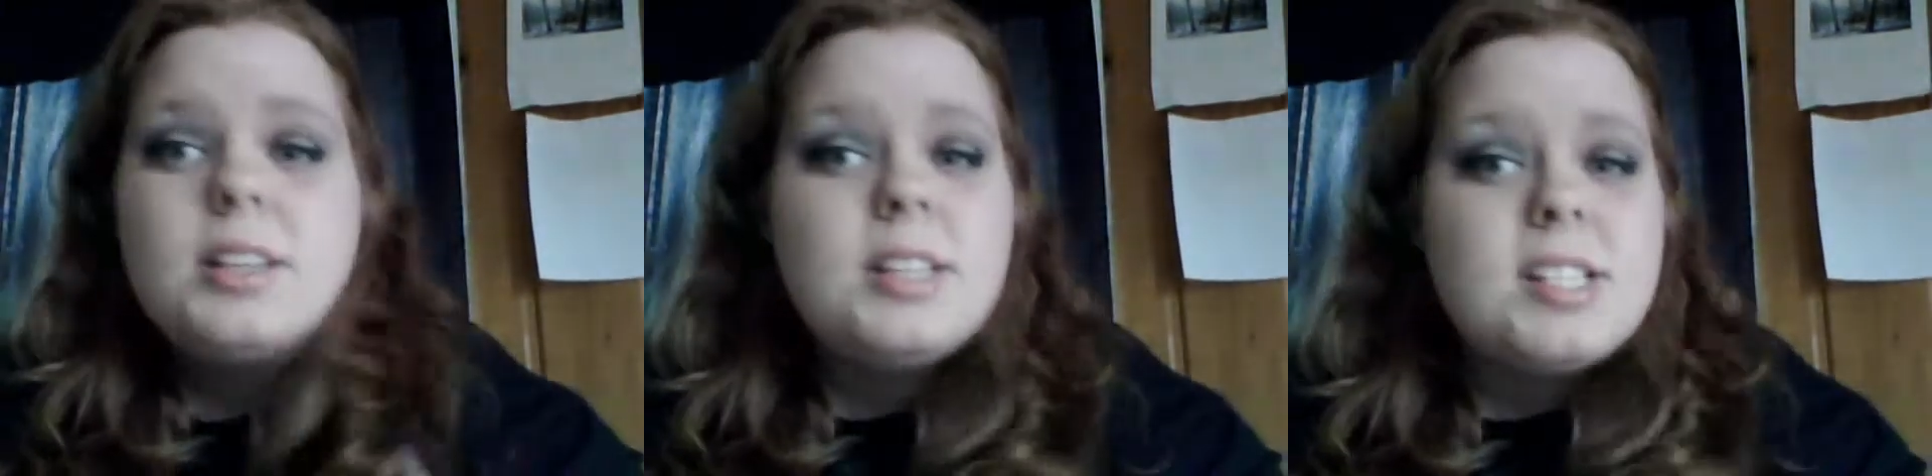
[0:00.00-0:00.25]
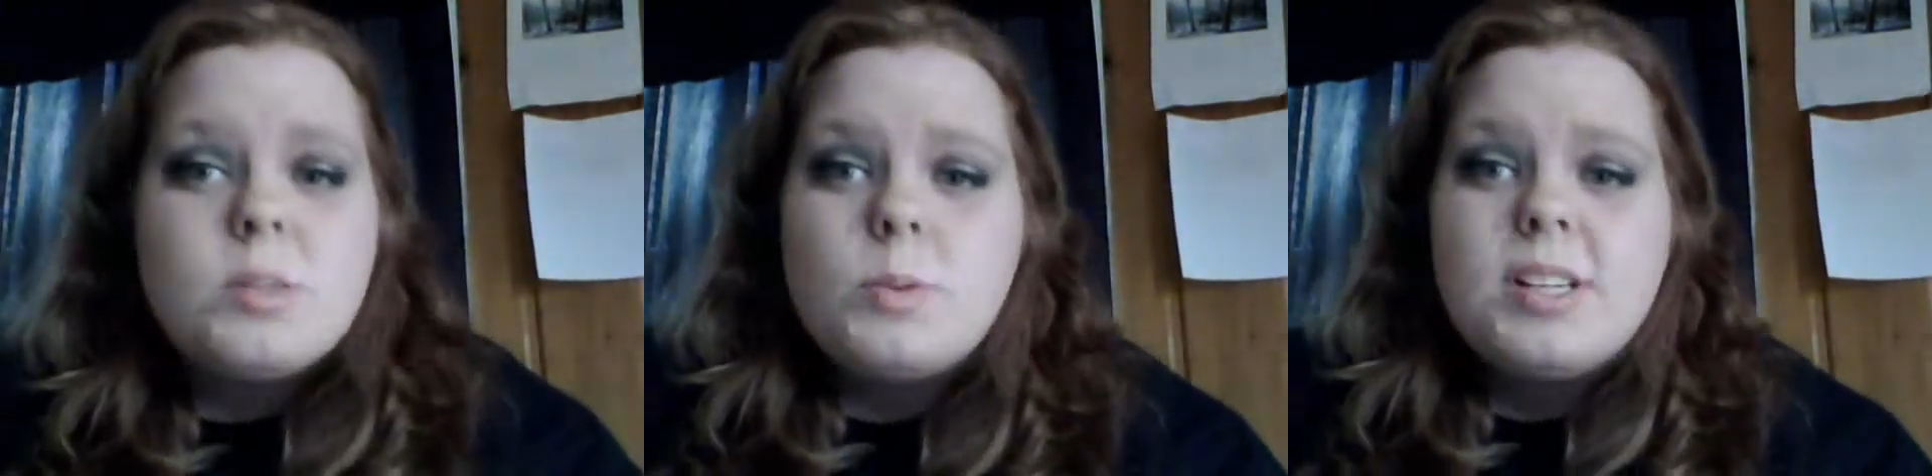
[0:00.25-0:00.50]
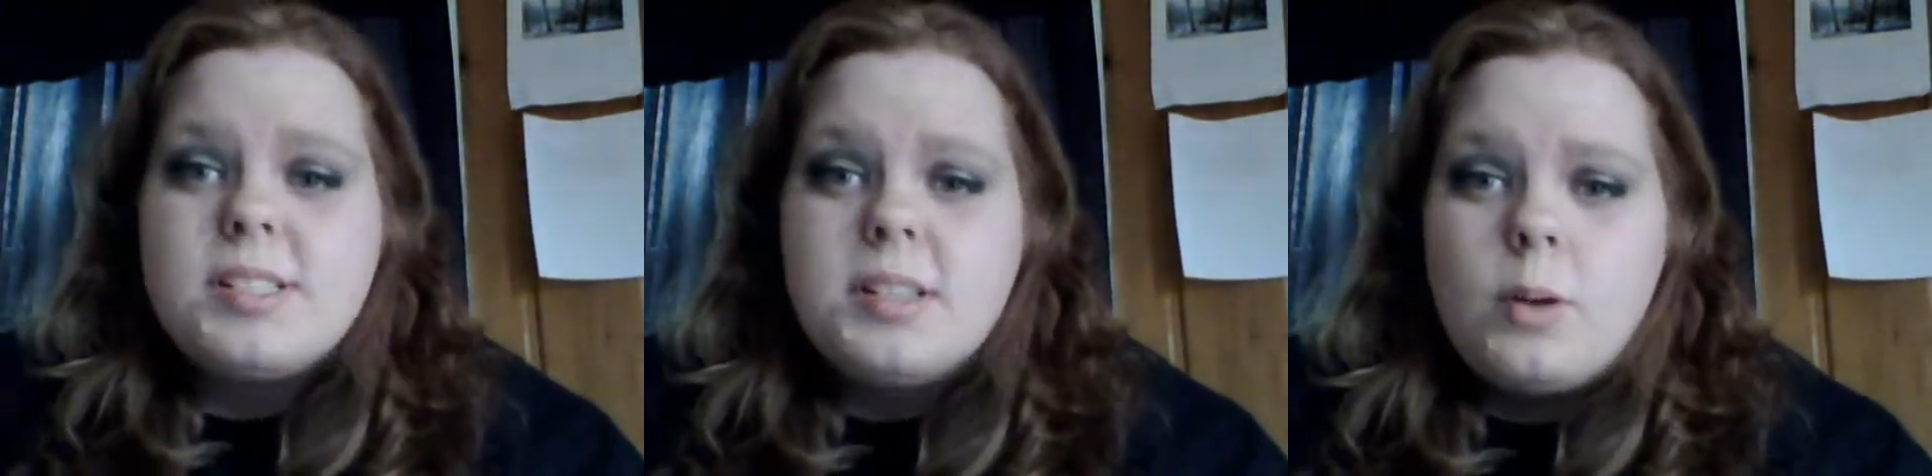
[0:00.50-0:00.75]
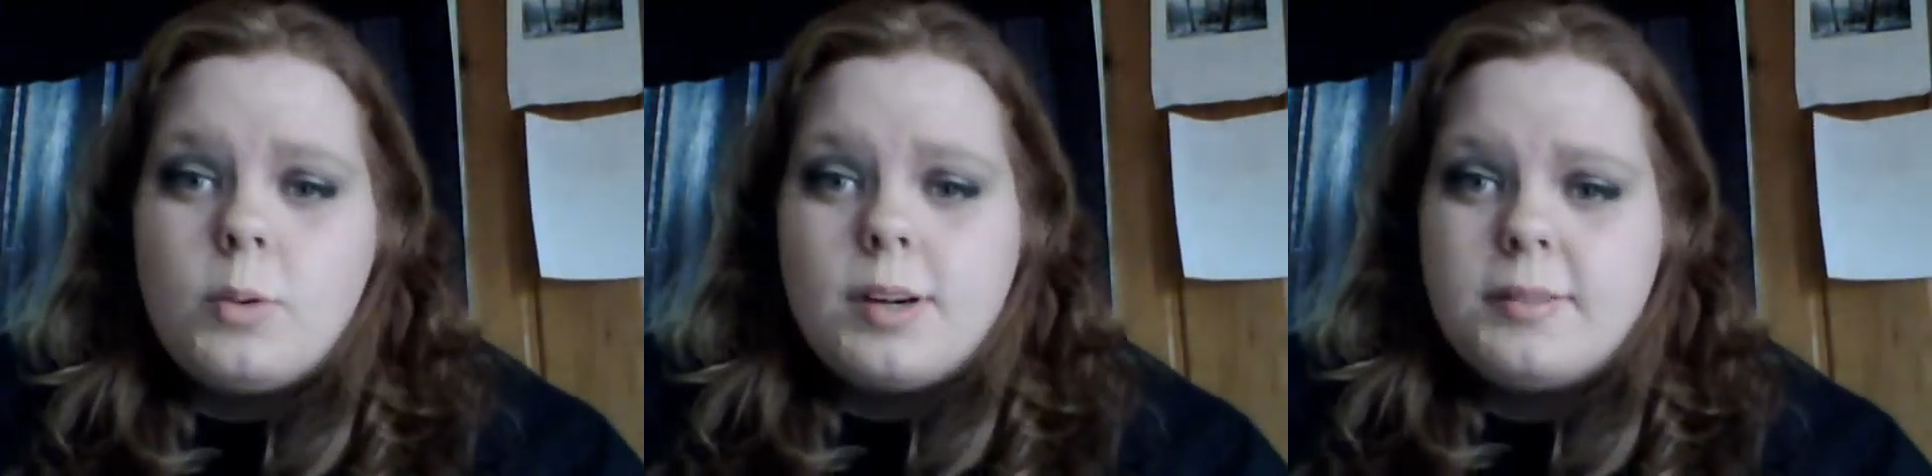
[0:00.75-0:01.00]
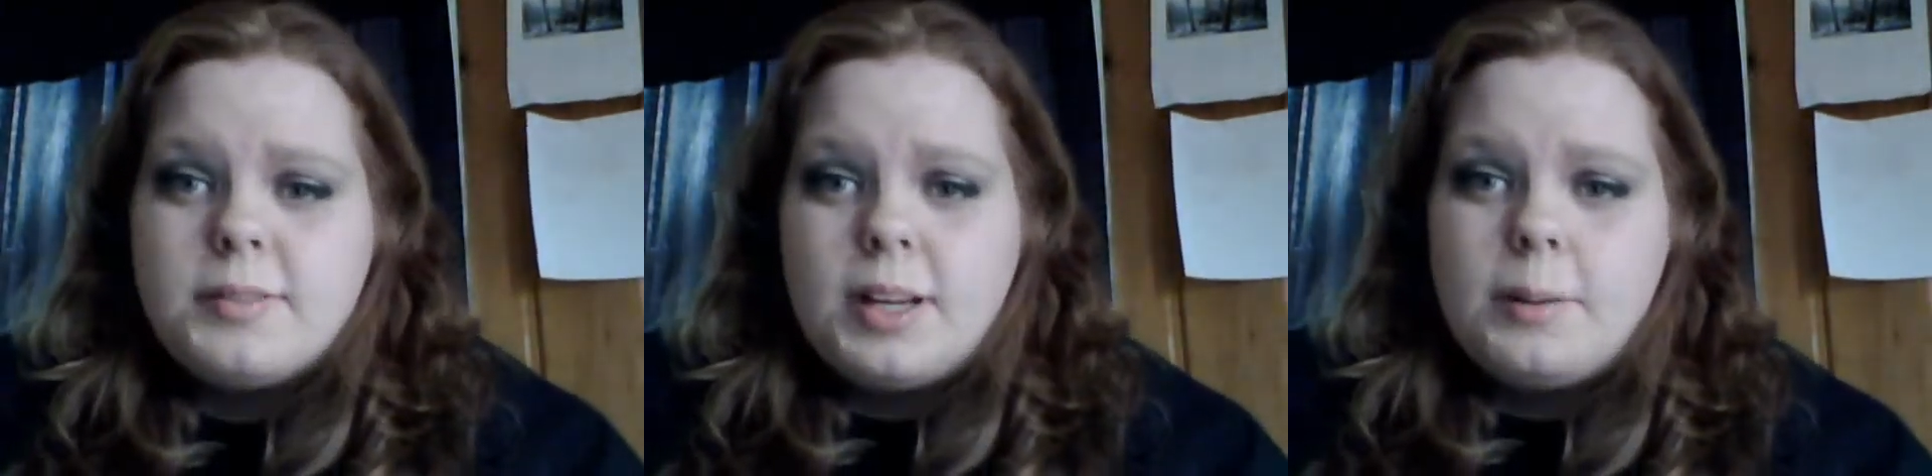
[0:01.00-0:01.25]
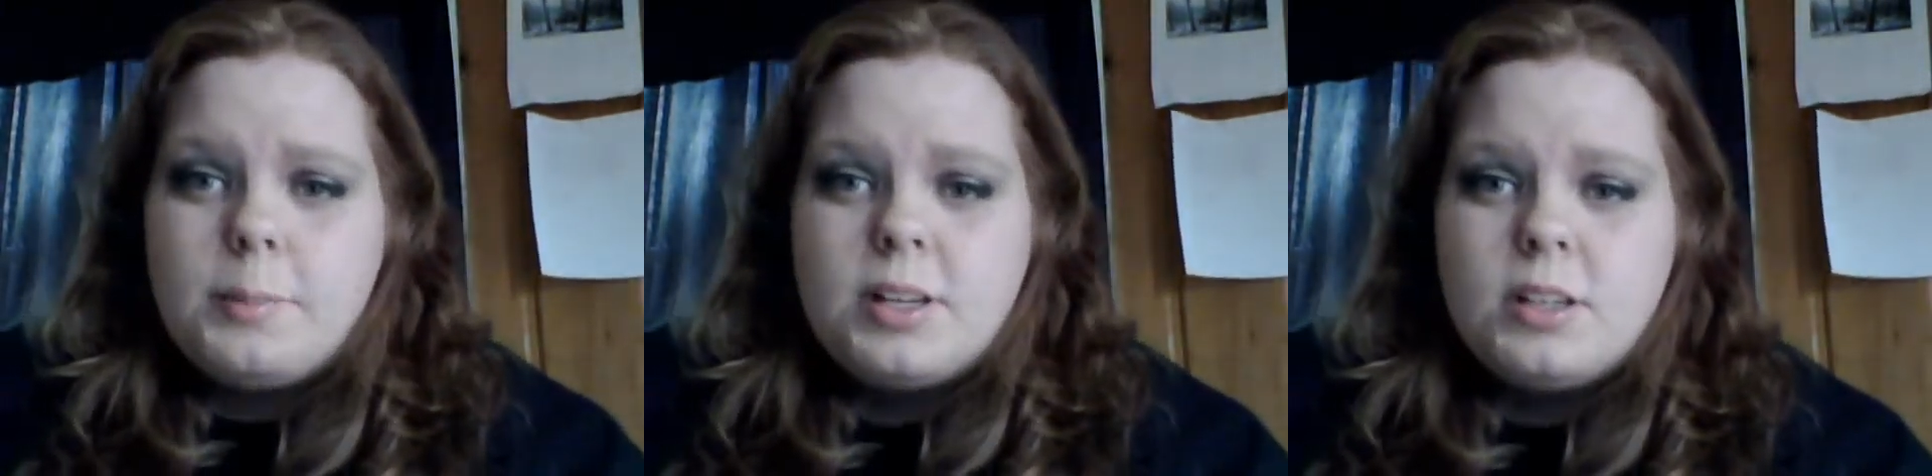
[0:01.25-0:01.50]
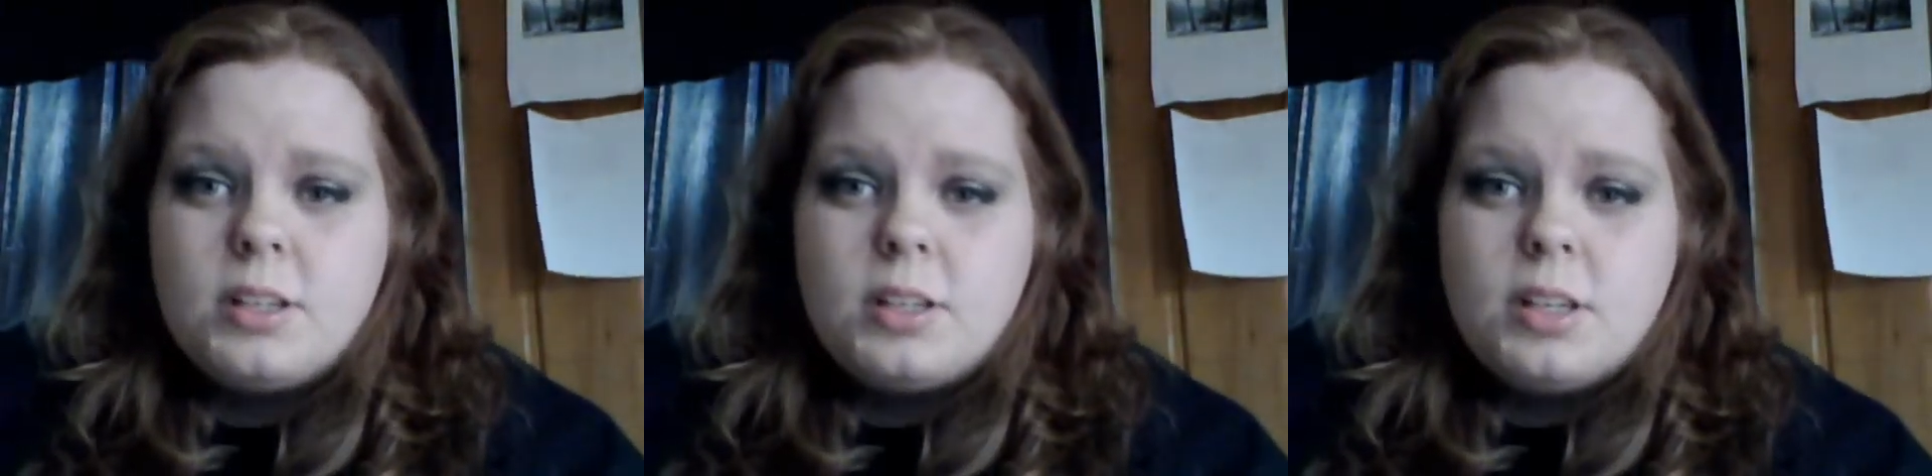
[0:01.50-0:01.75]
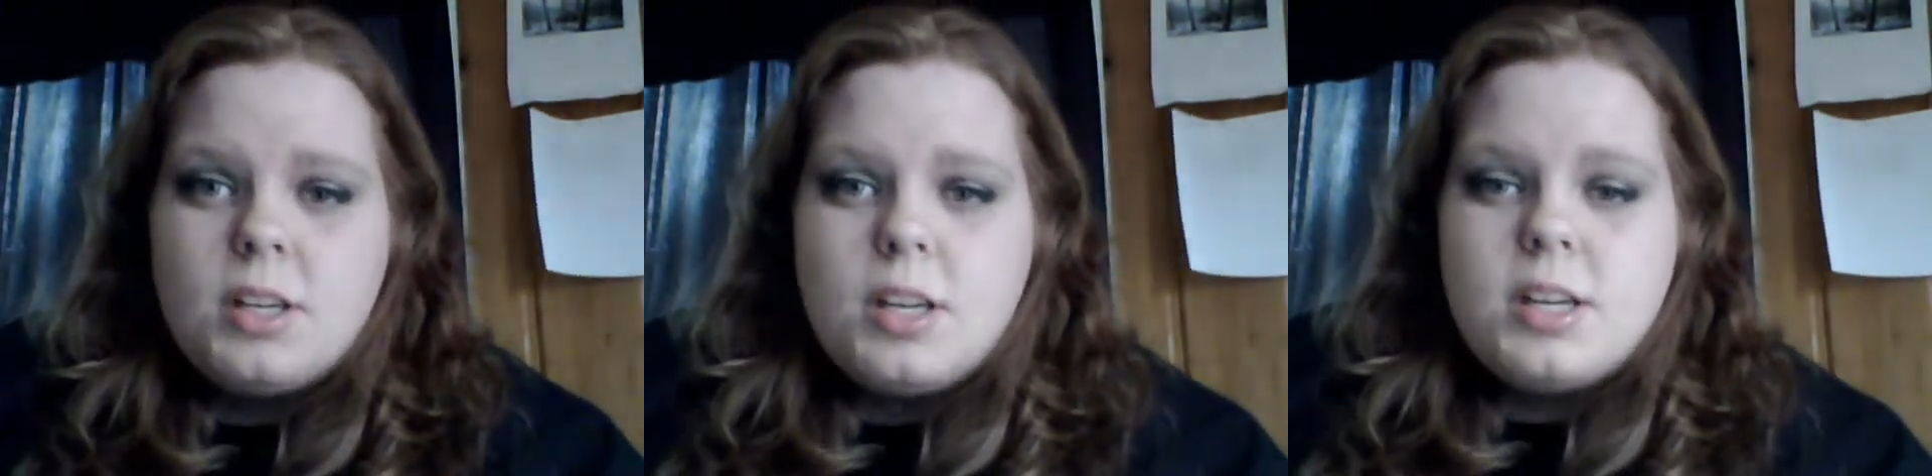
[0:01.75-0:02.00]
This one is not one of them.
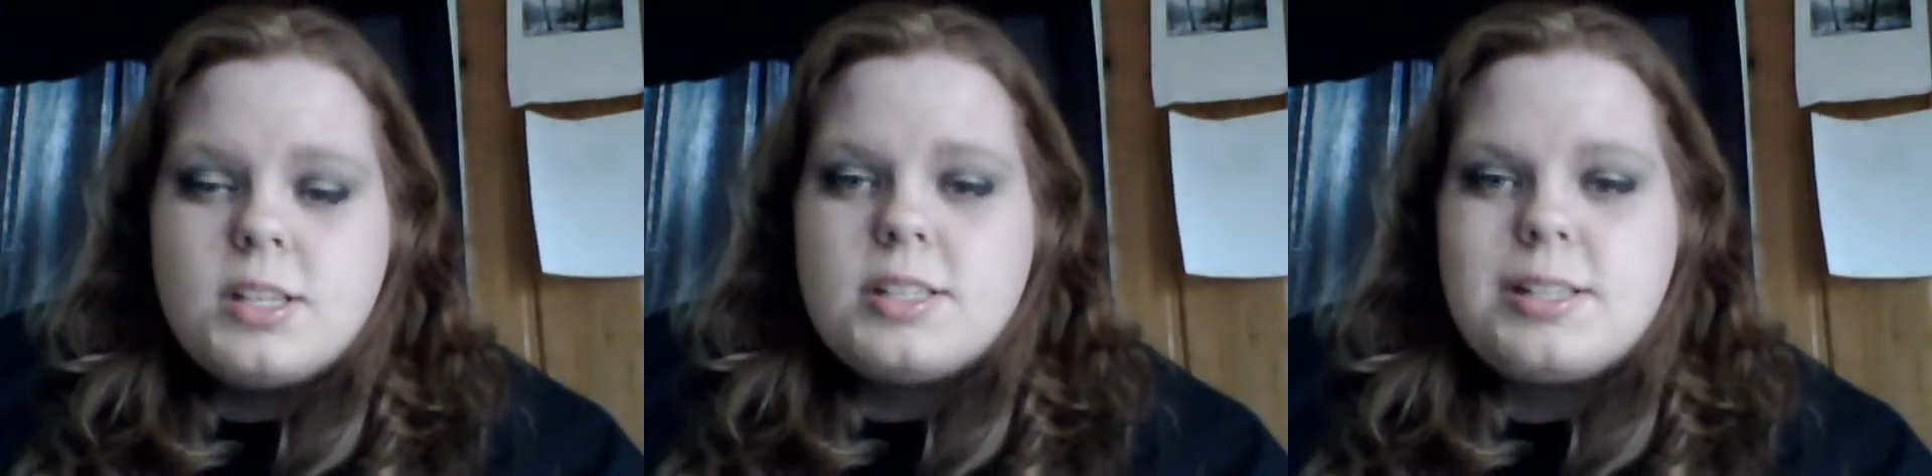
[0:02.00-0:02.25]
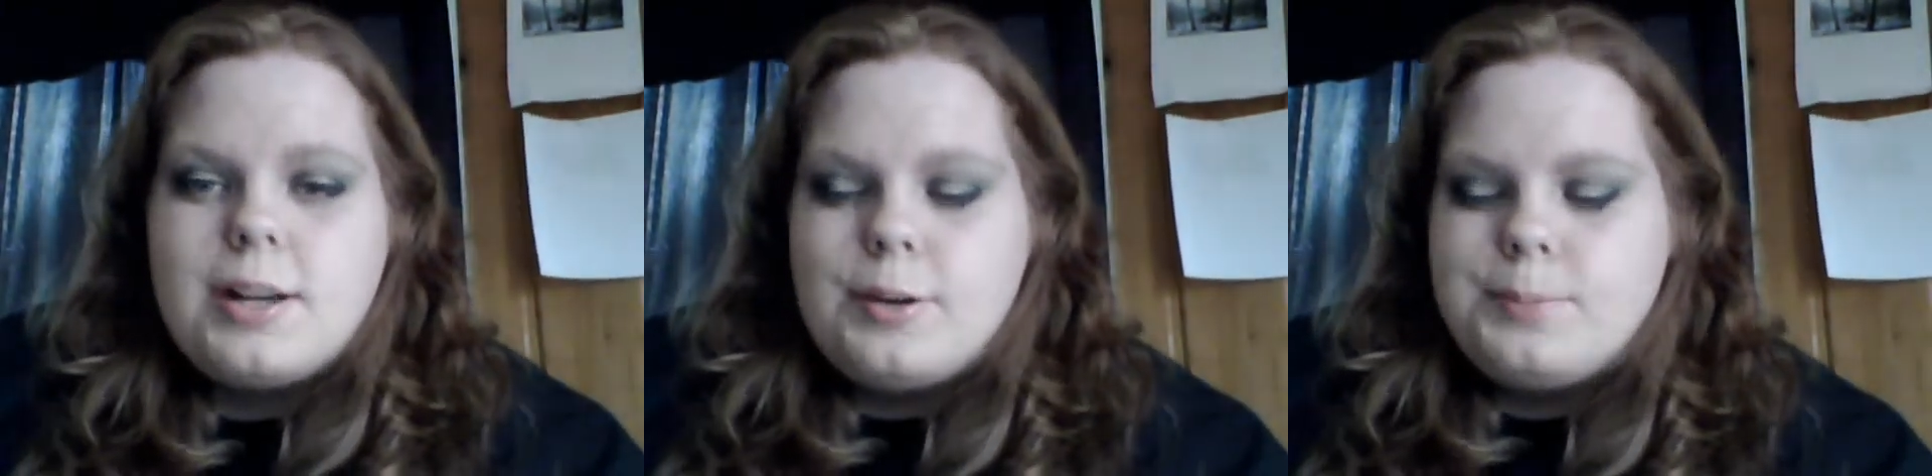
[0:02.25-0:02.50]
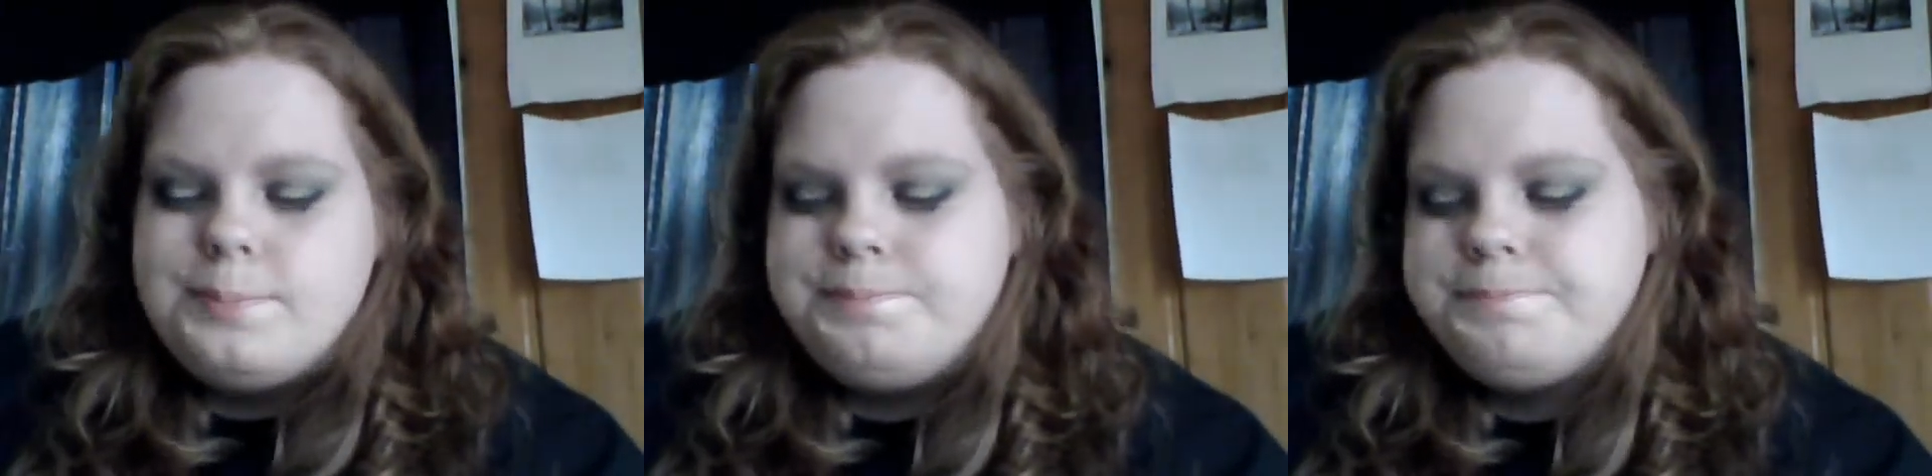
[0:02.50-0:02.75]
So,